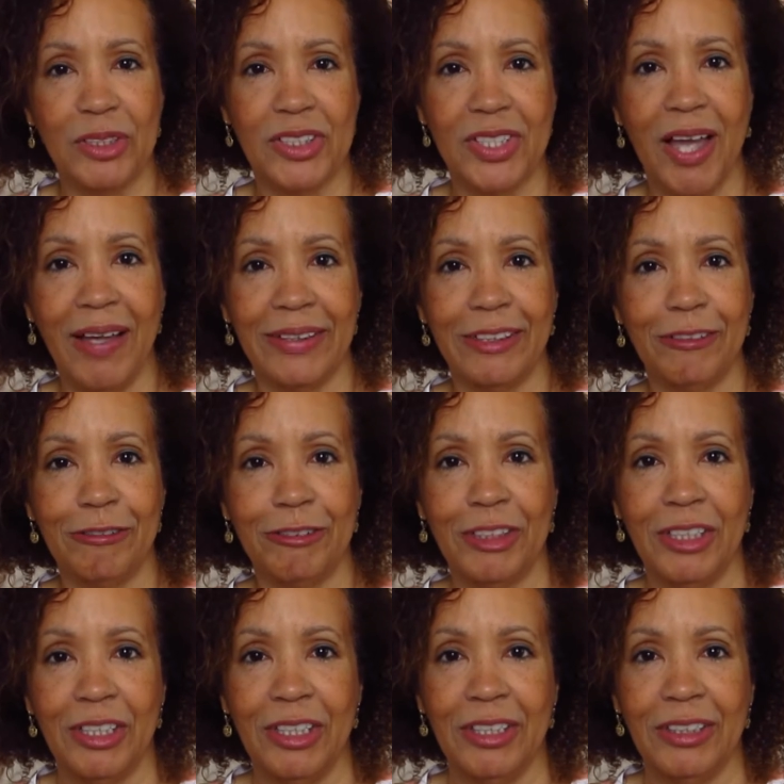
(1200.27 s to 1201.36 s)
is kind of,
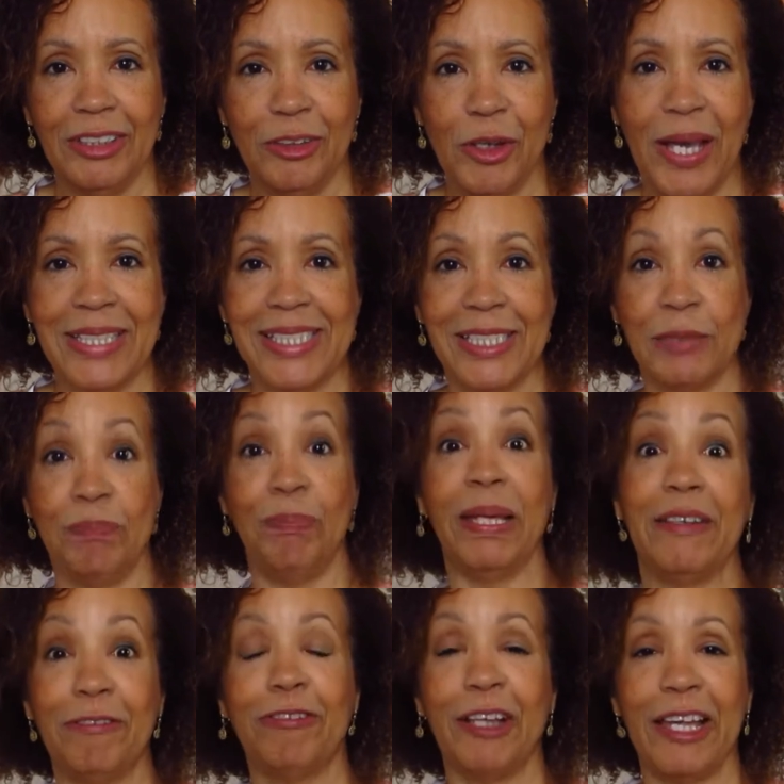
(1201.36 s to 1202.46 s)
you know, has this
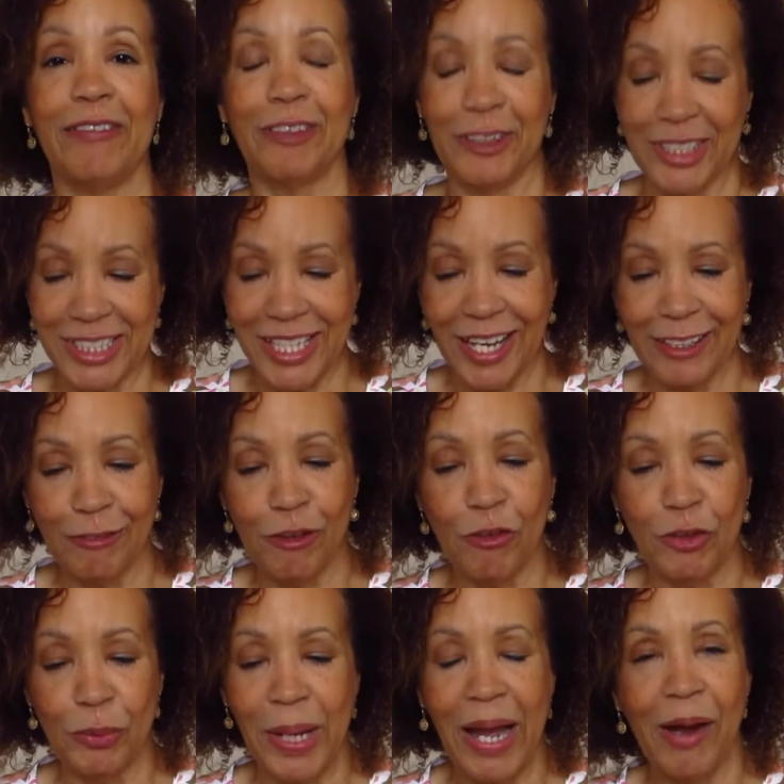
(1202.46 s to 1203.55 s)
big flavor that's kind of
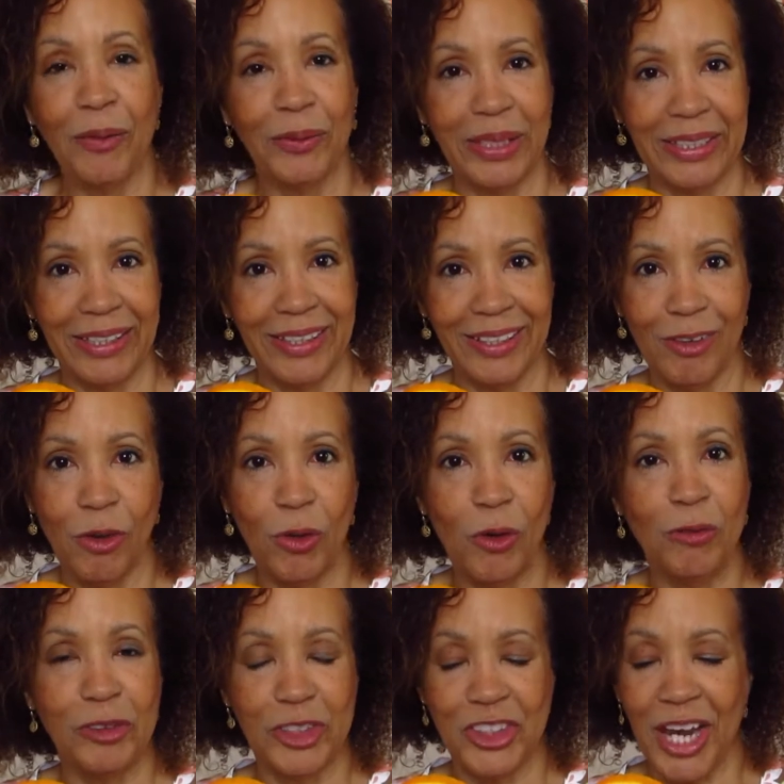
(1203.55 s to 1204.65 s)
overpowering or
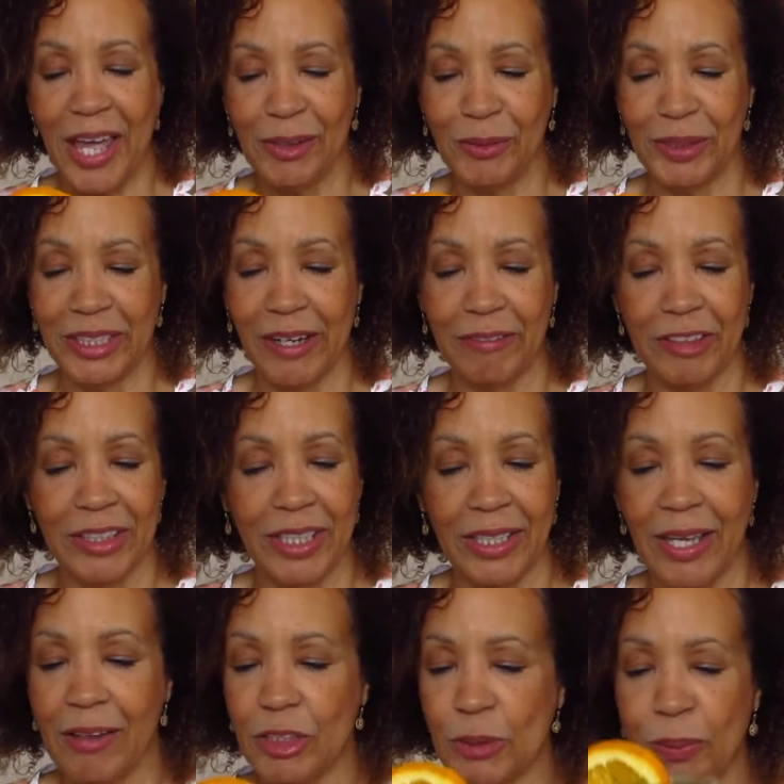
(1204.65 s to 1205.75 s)
overshadowing everything
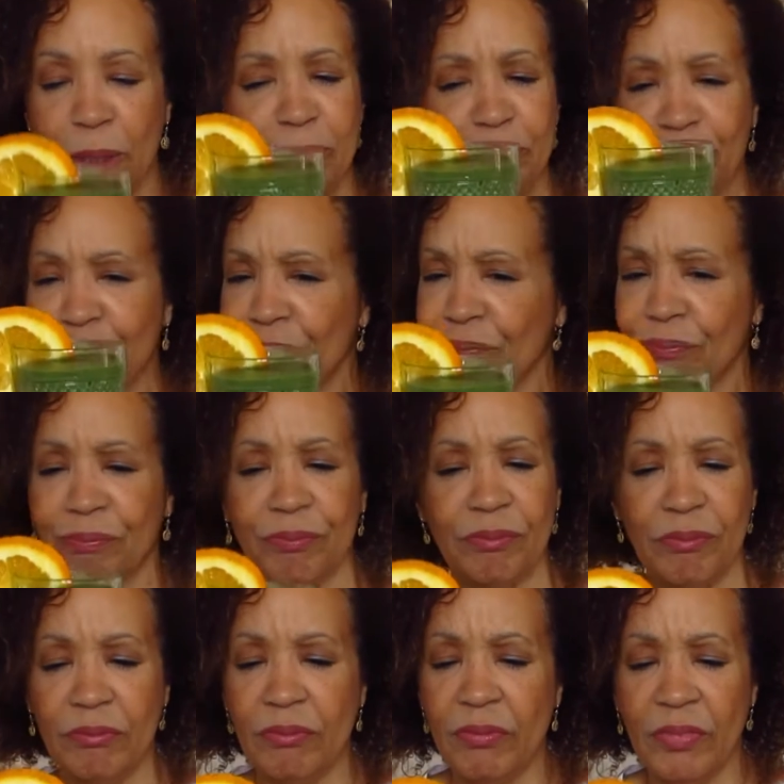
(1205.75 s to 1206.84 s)
else. But
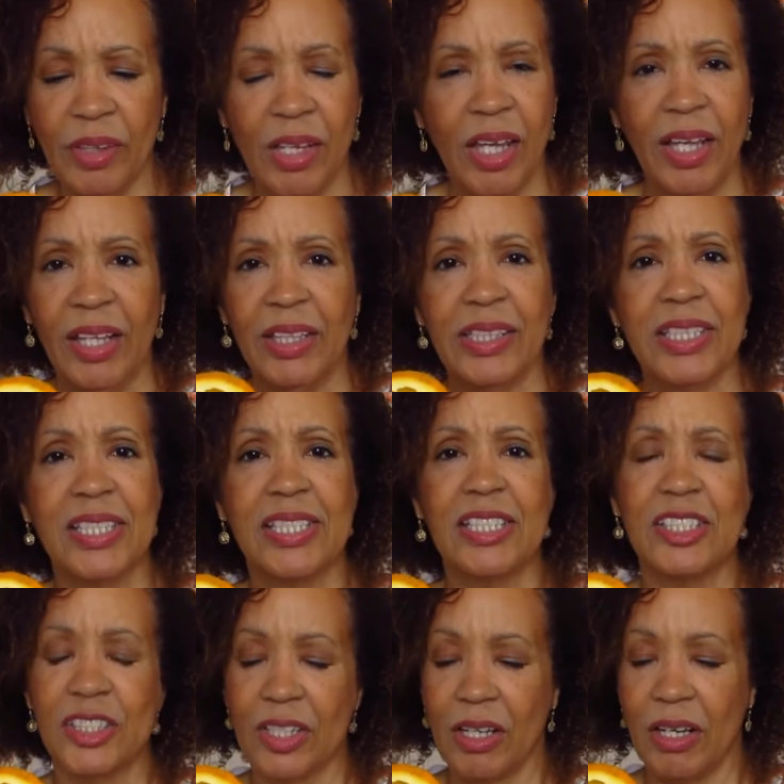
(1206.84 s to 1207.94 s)
this
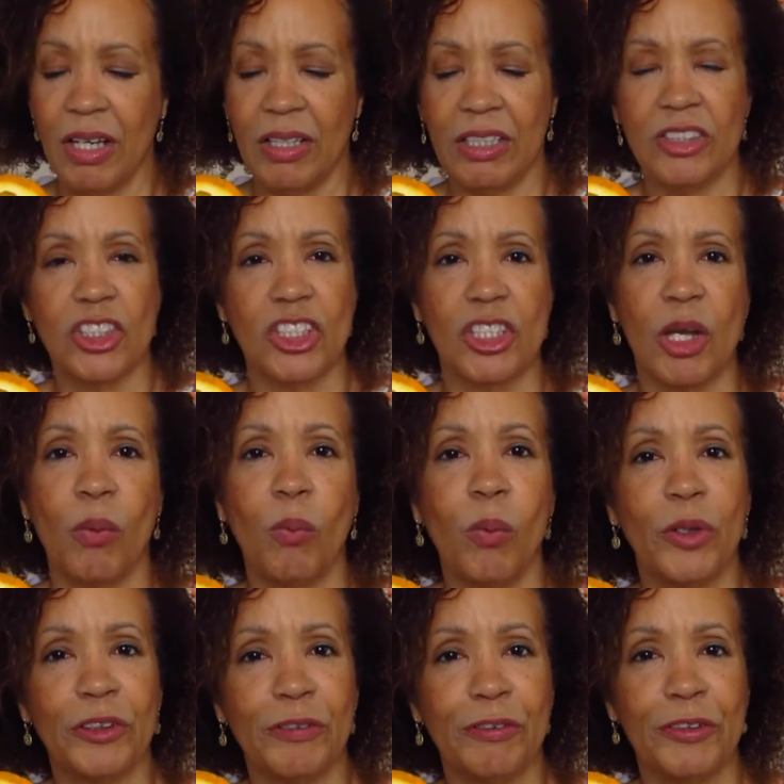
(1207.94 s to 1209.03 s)
is just a
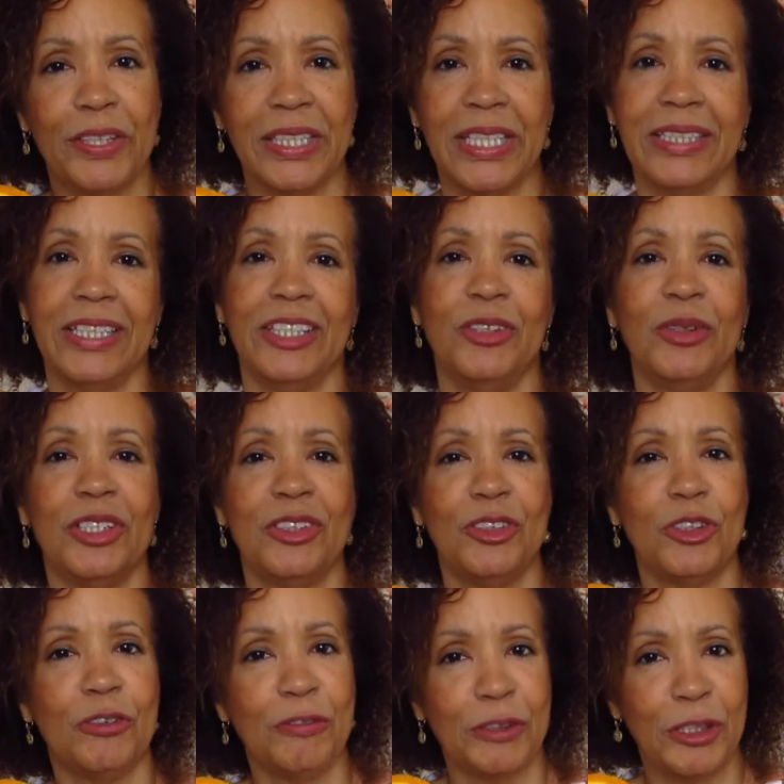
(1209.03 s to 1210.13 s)
wonderful thing that you can
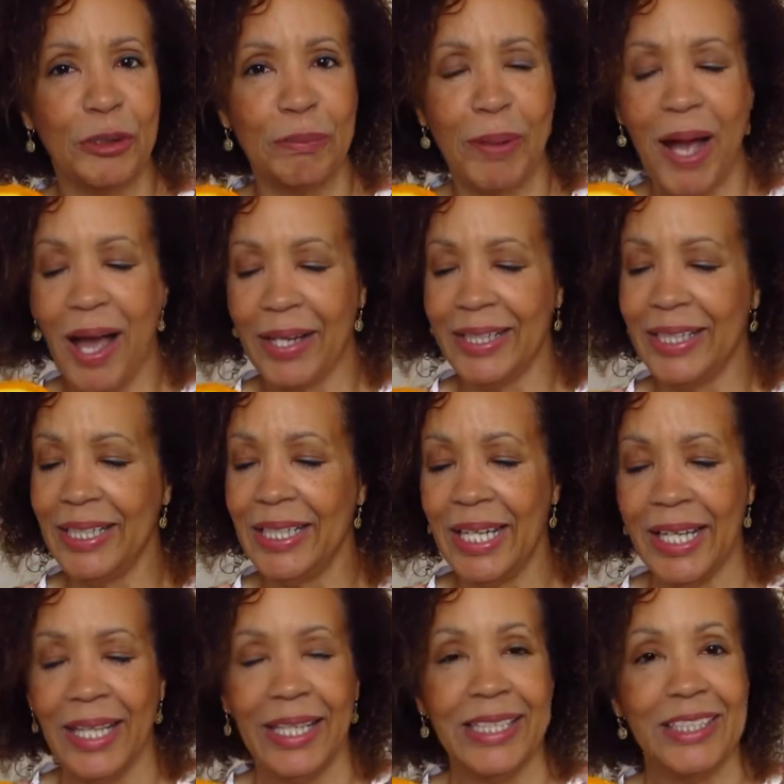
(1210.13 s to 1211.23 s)
do for your body.
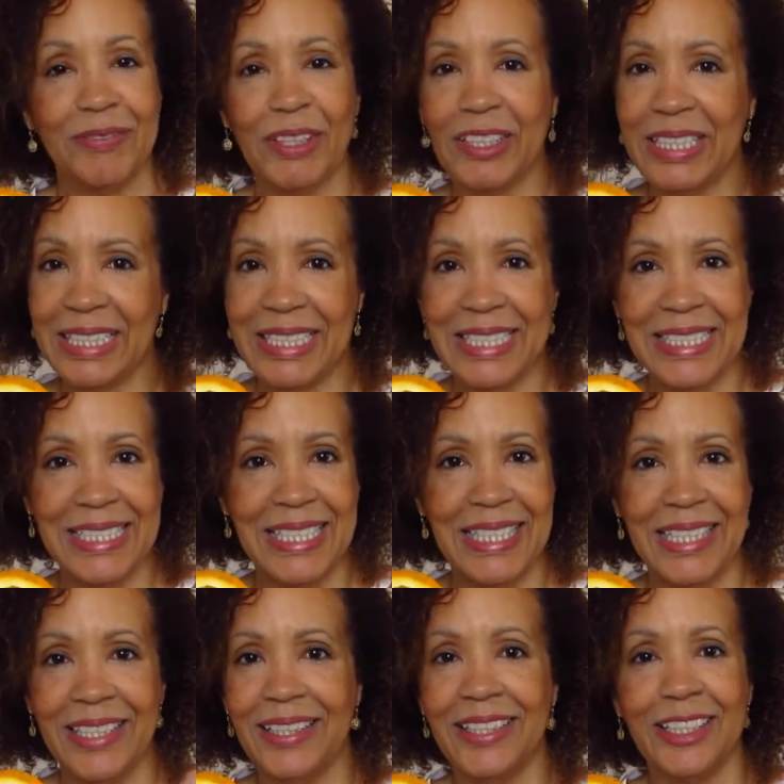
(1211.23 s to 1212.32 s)
It's very
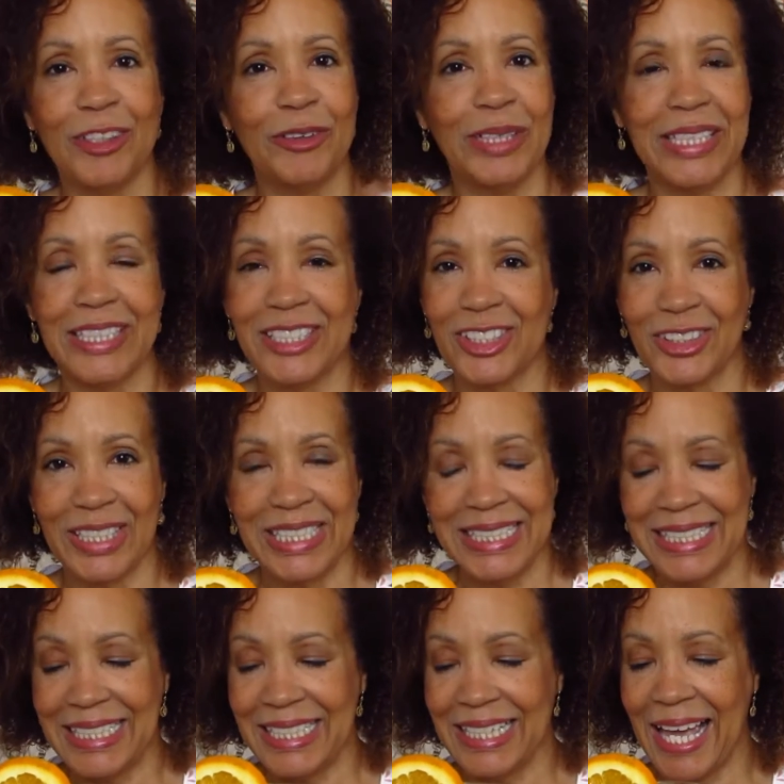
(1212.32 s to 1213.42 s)
easy. The ingredients are
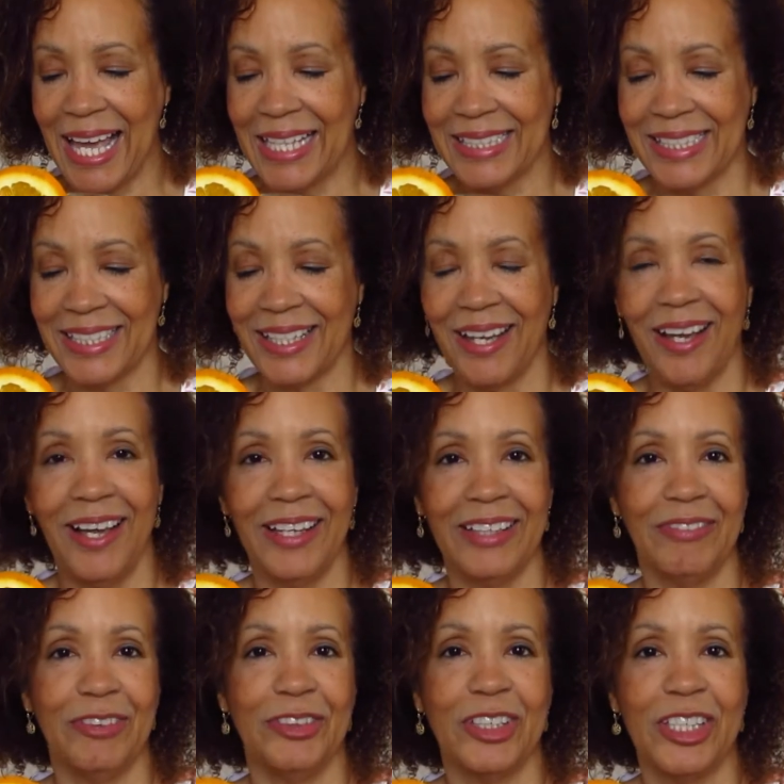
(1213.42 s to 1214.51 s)
easy to get. Uh,
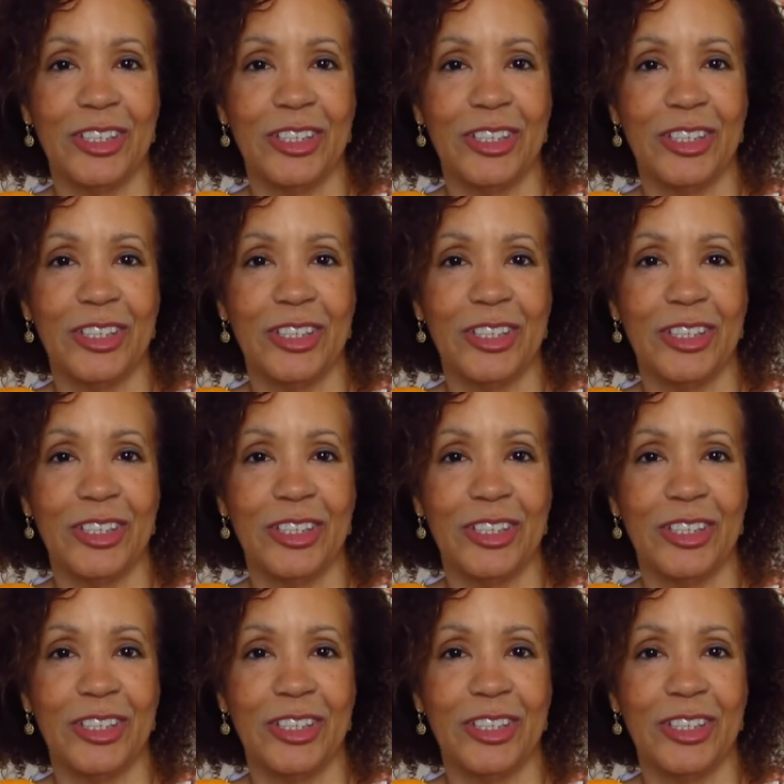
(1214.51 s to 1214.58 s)
if you